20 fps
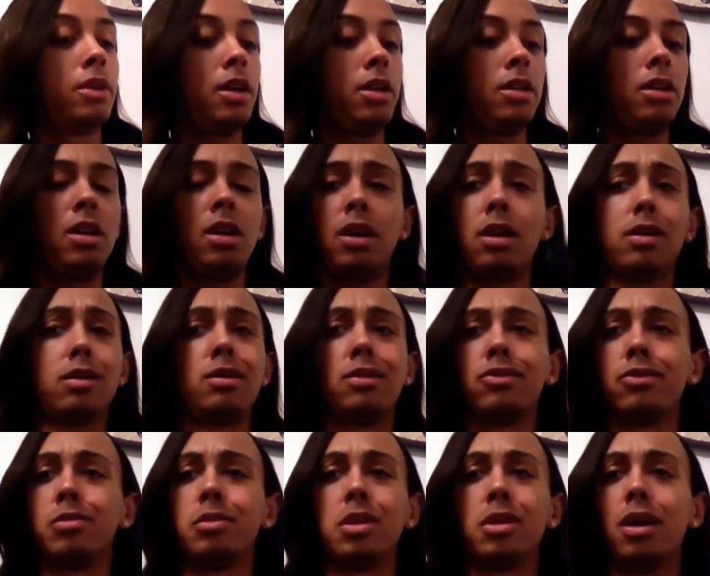I think I got this
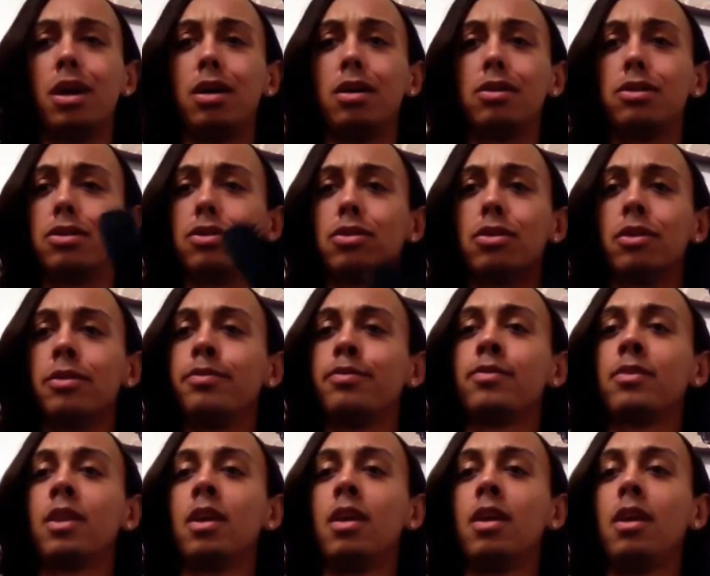from the dollar store.
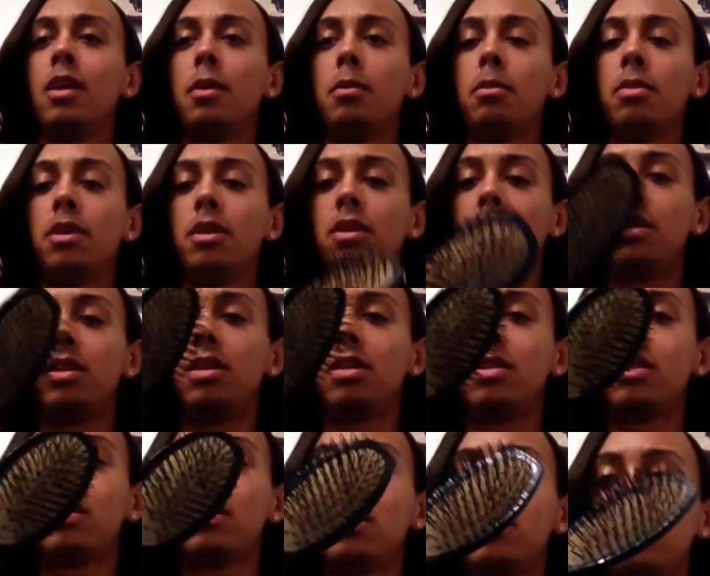But
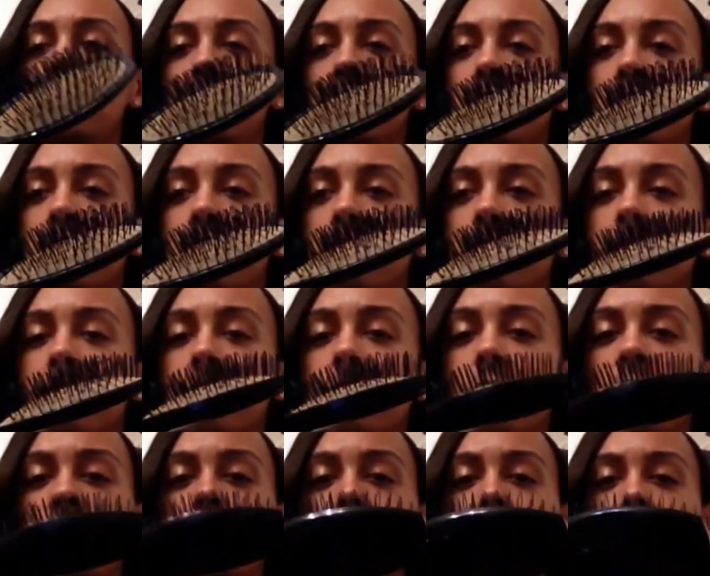this,
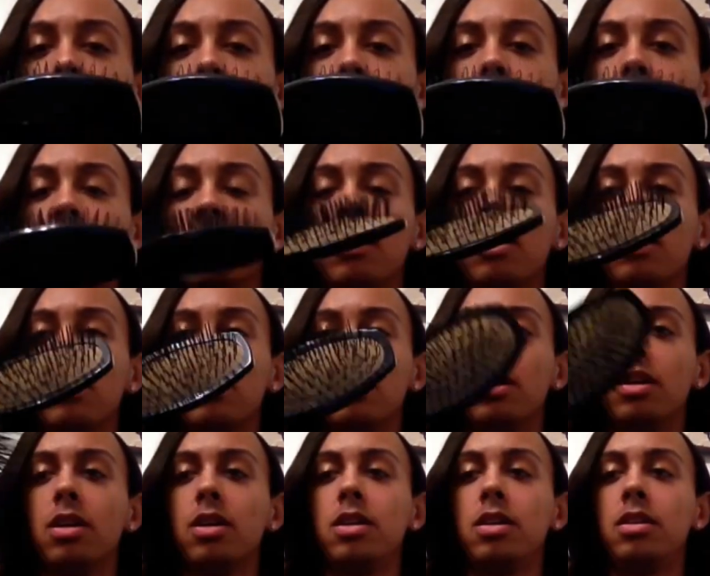my mom ordered
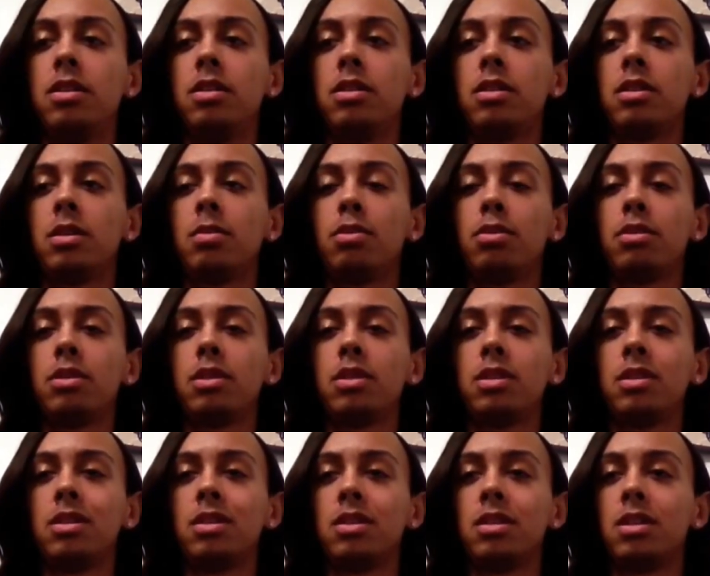online. It's supposed
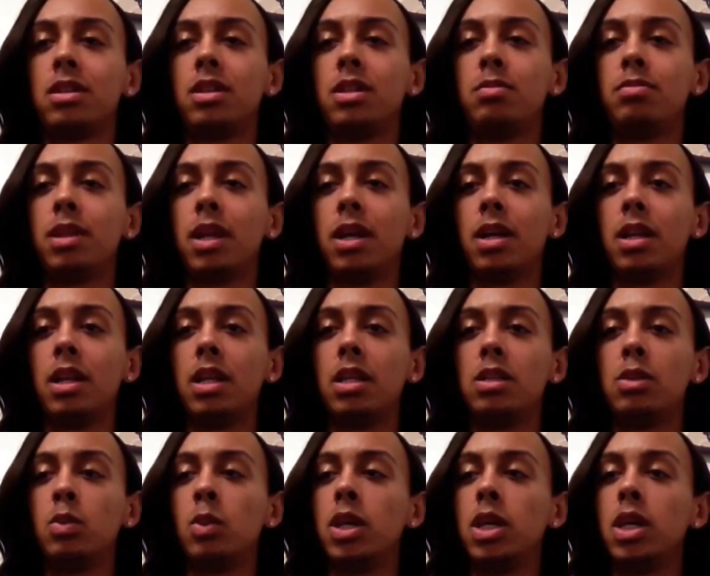to keep like
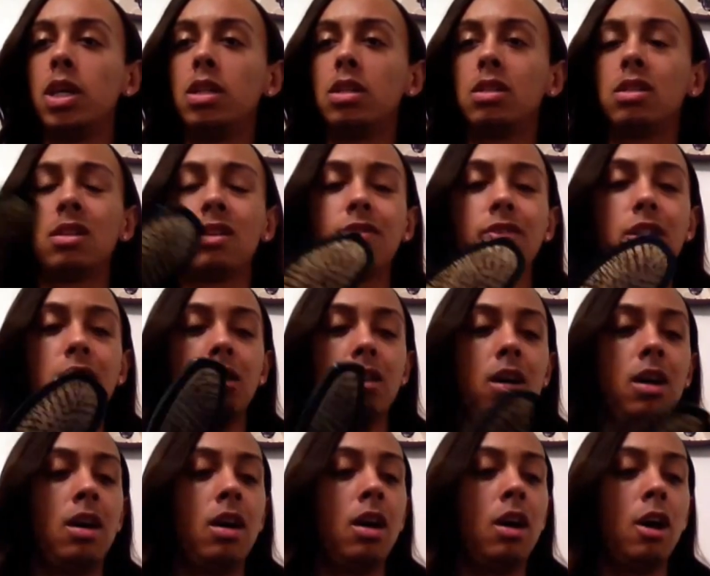lace wigs and stuff like
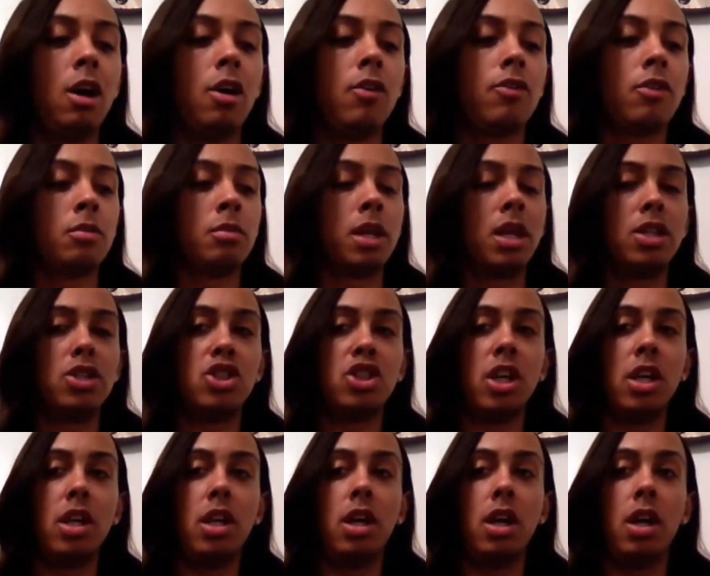that from like
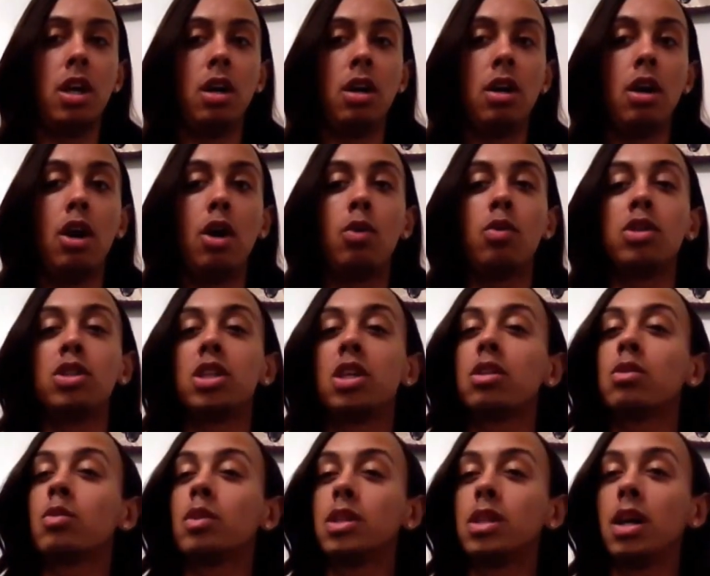shedding hair. Which
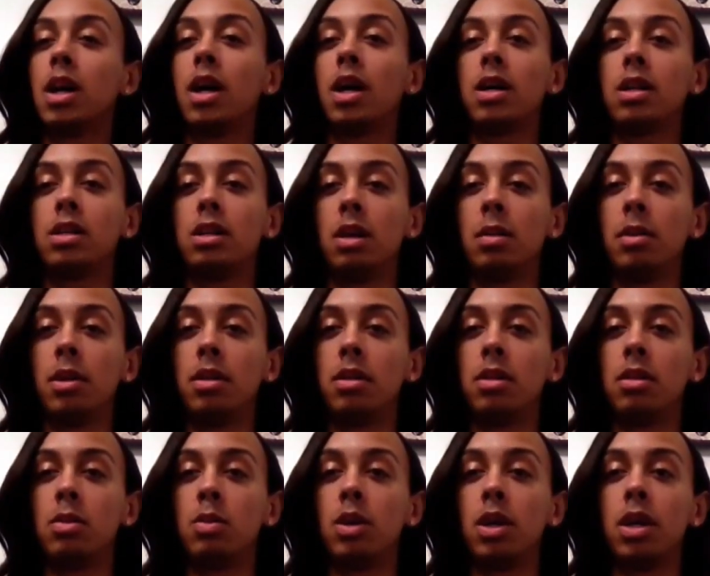that's one thing I can say about
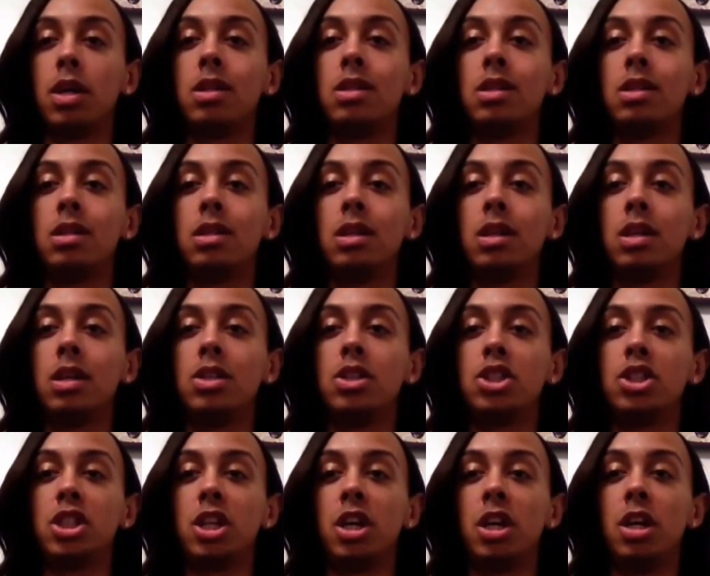this wig, is it didn't
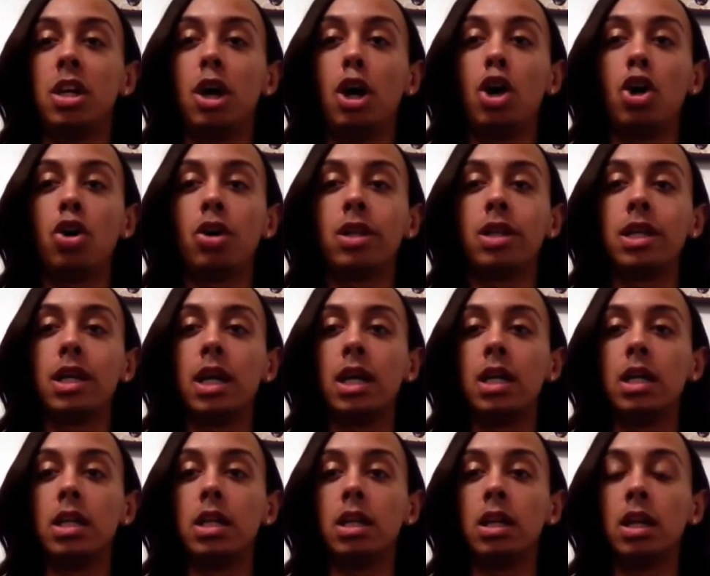shed hardly
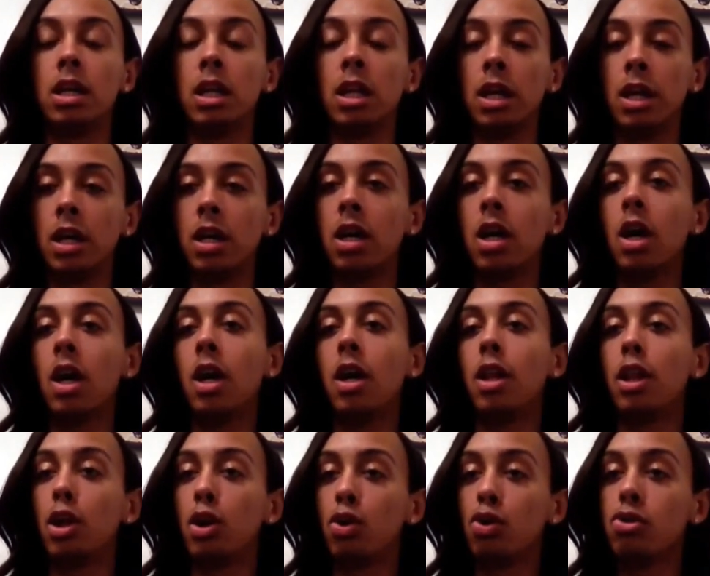anything. Like in
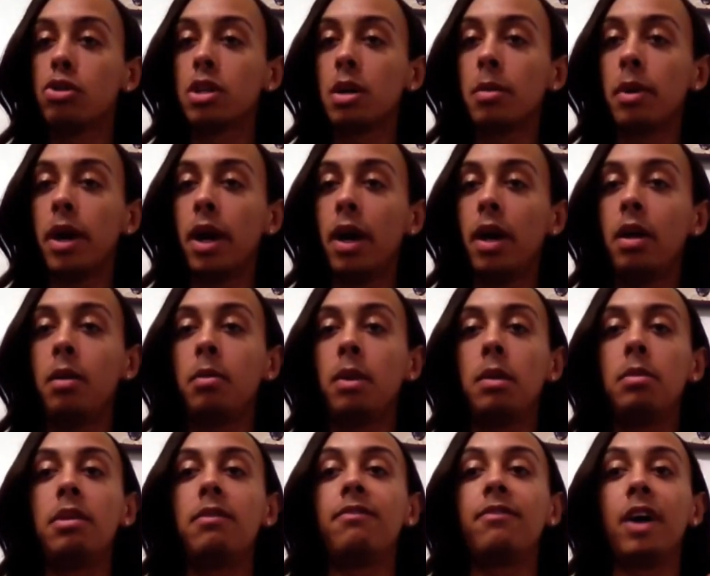the whole time I had it,
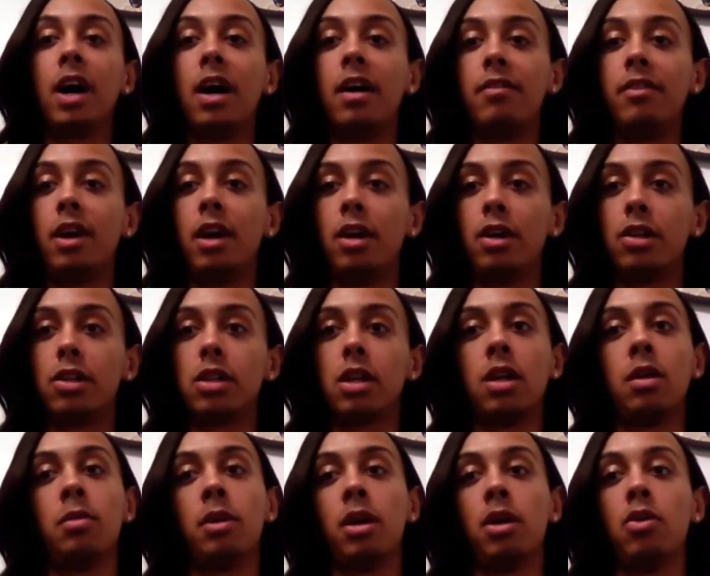maybe 5 hairs
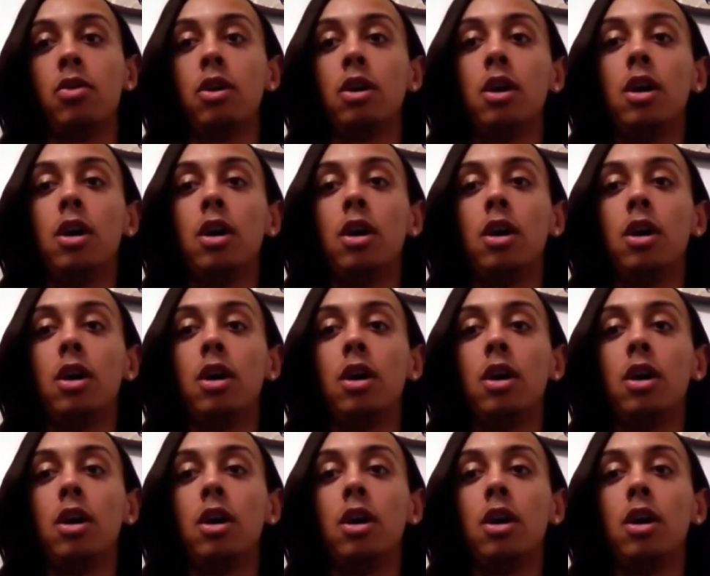came out.